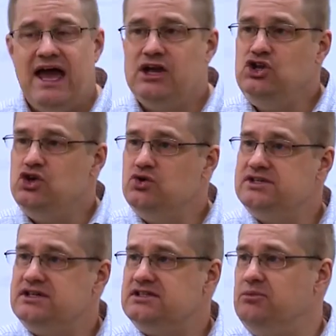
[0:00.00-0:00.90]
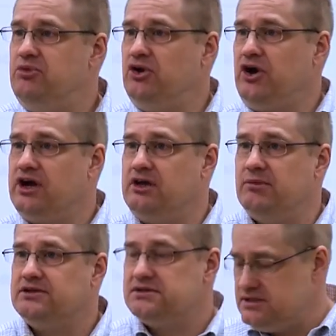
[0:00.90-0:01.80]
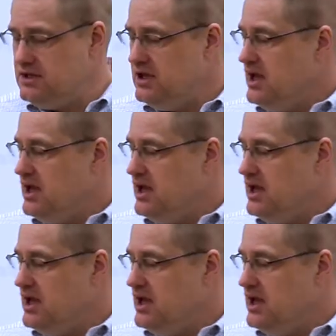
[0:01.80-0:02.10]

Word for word: and use it to build arguments.